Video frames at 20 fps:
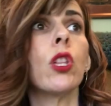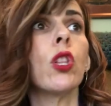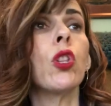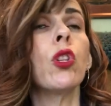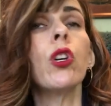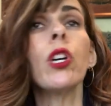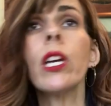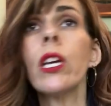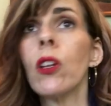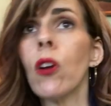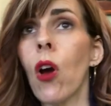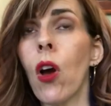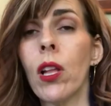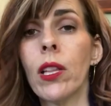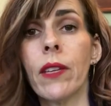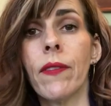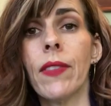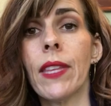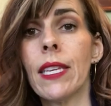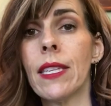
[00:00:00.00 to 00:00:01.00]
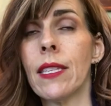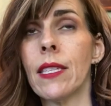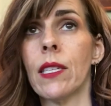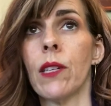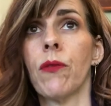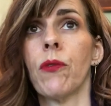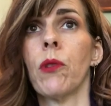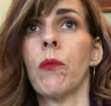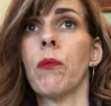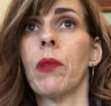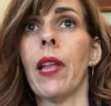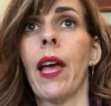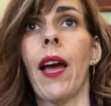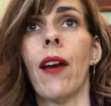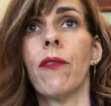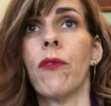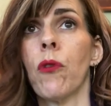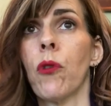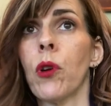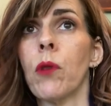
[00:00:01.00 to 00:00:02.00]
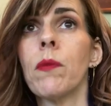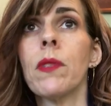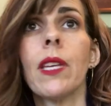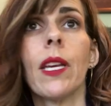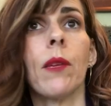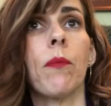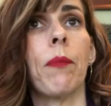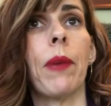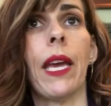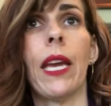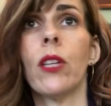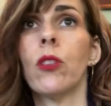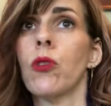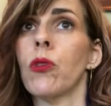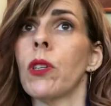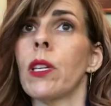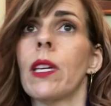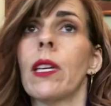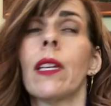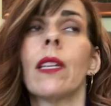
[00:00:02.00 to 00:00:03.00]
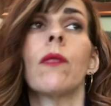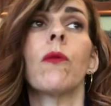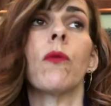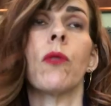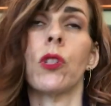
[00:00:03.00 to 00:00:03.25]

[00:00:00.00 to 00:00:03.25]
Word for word: look at all of these different platforms like Patreon,